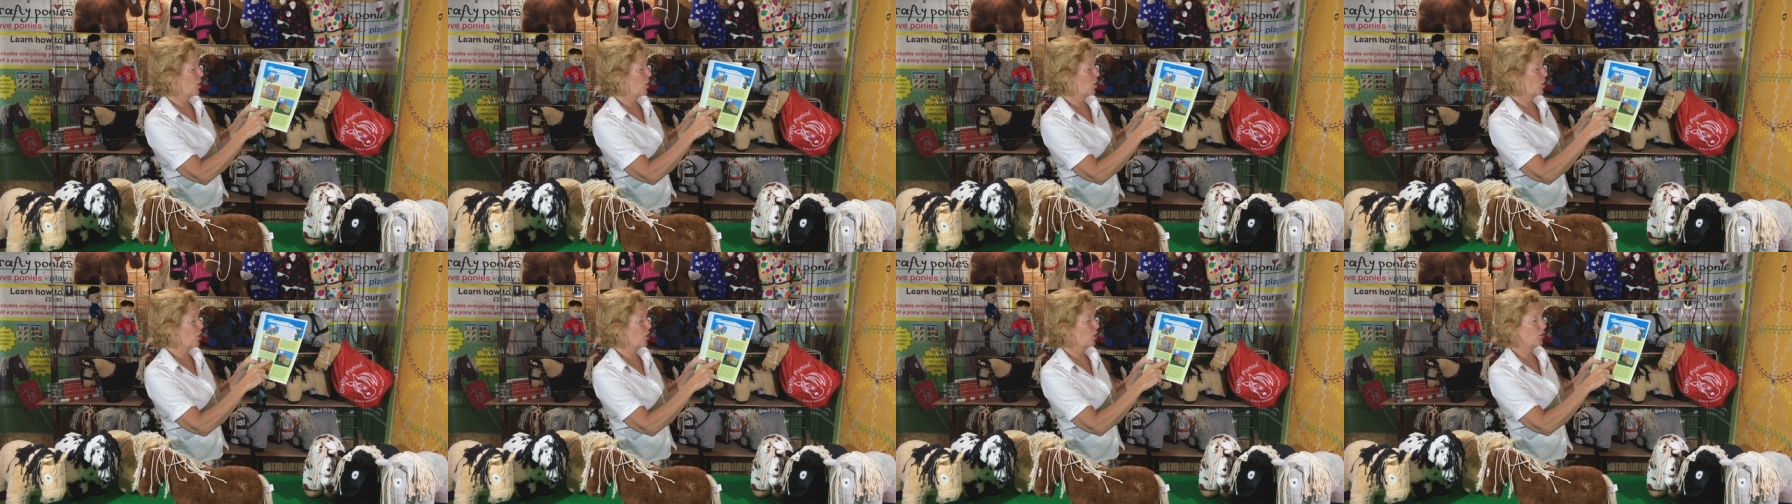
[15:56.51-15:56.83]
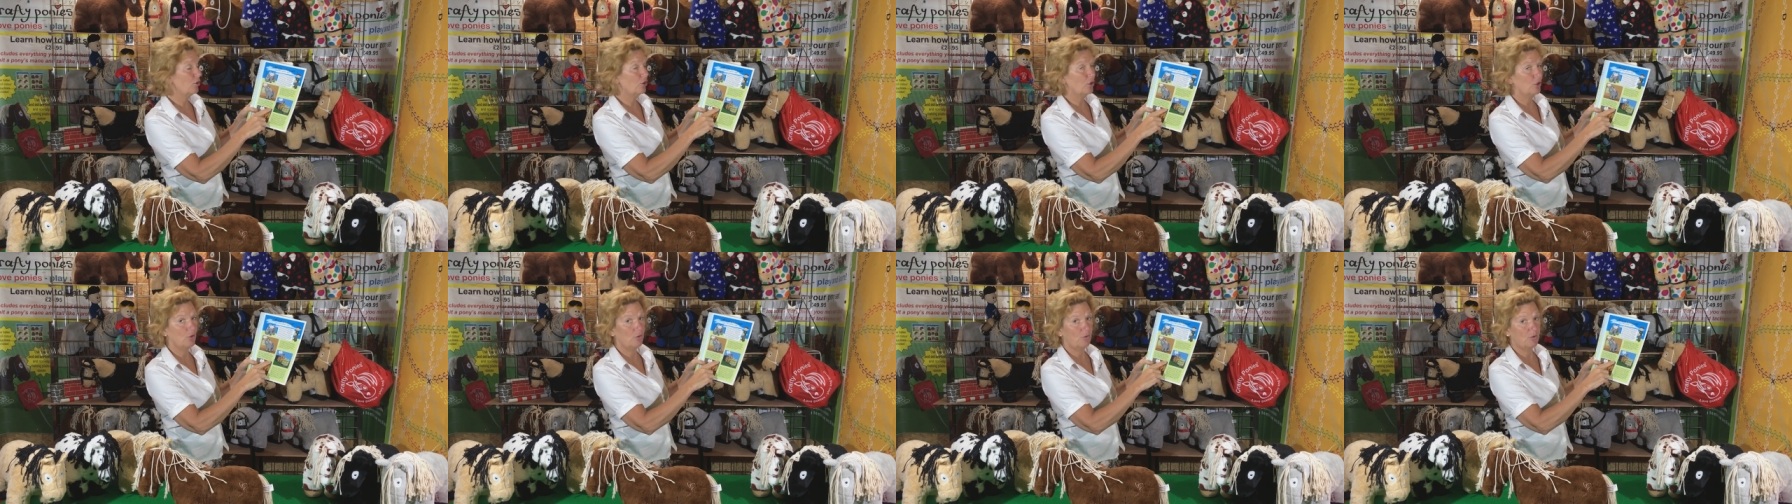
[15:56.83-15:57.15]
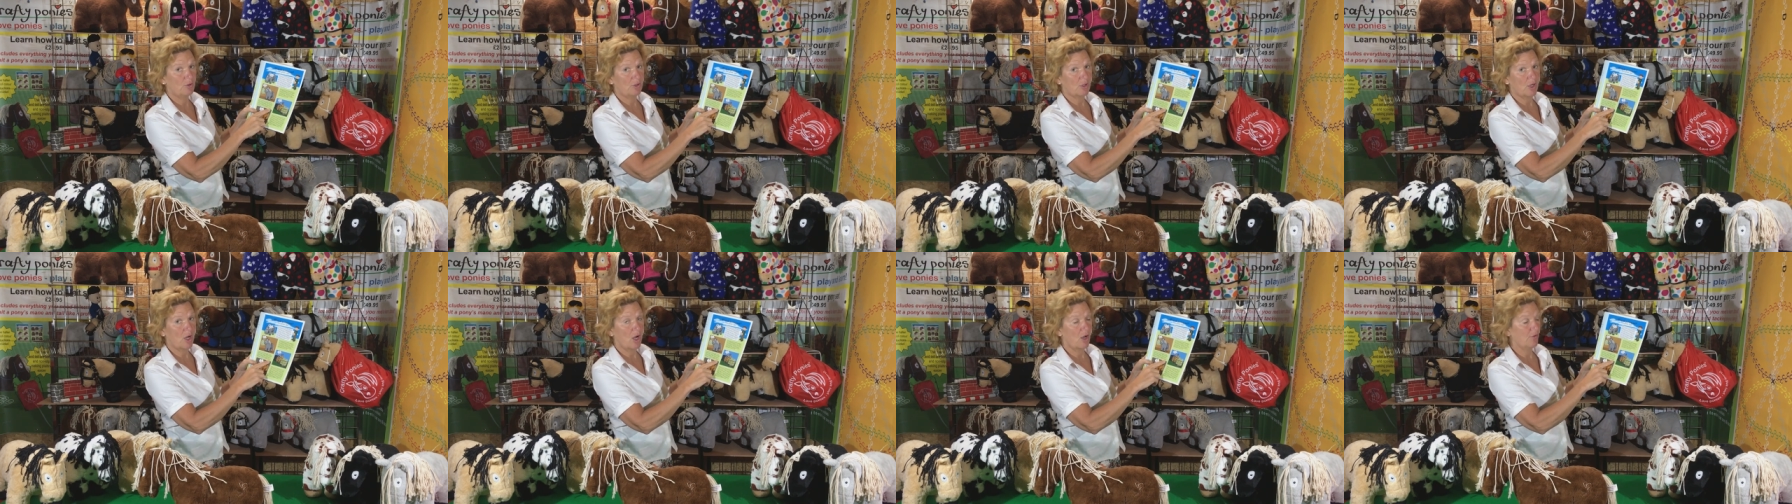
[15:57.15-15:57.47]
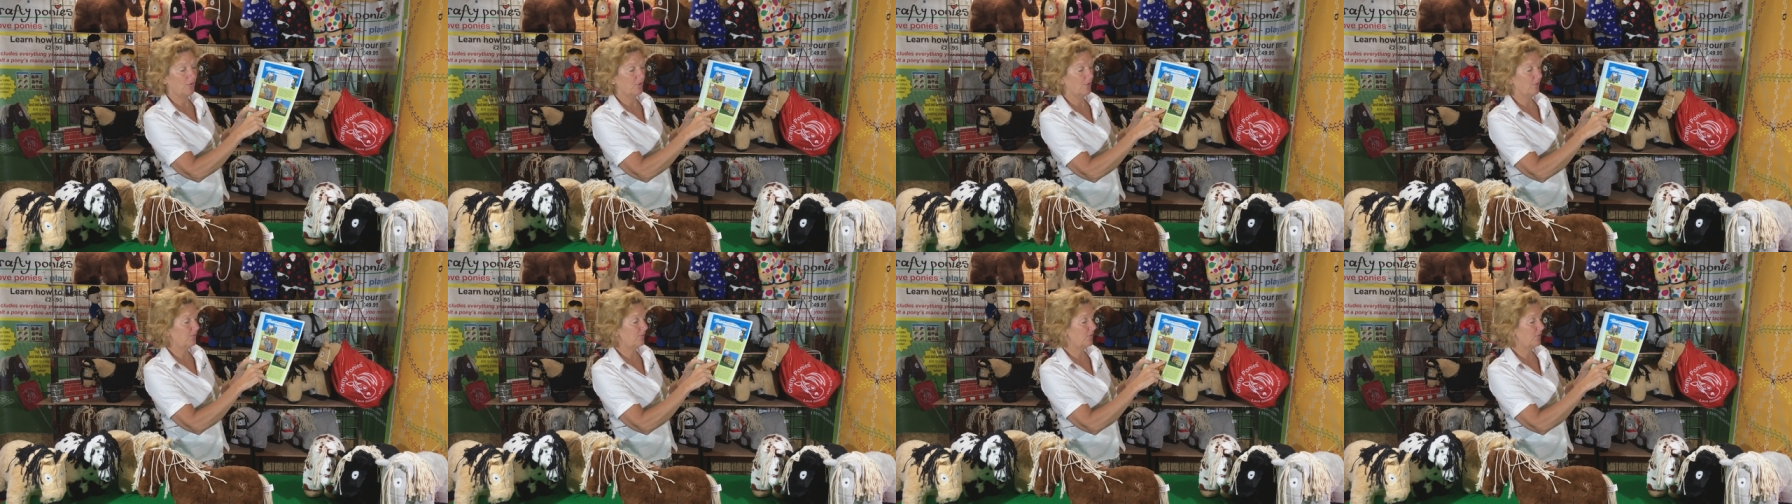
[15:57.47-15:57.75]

or loose on the